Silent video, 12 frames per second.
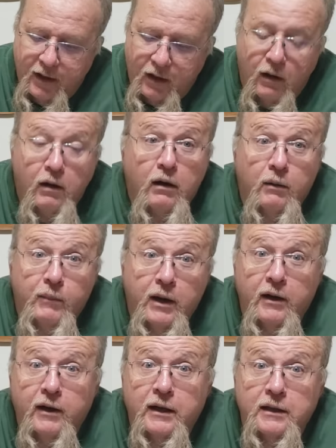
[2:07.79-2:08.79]
All
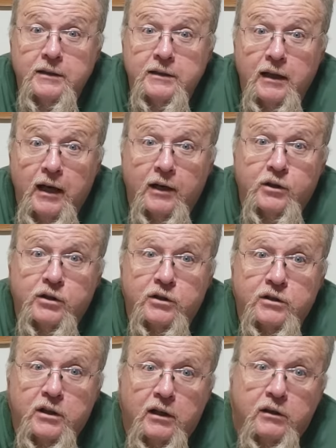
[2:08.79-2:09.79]
American
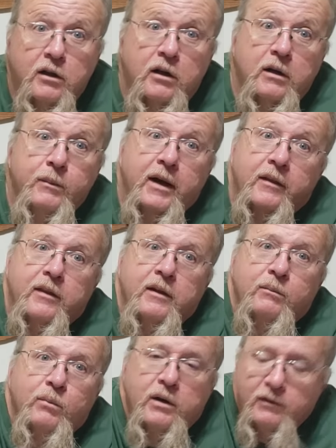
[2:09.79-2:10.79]
Selections, and I'll talk about
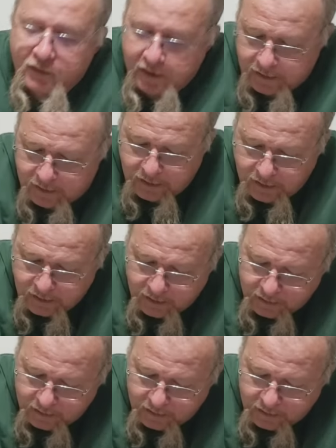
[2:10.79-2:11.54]
them briefly at the end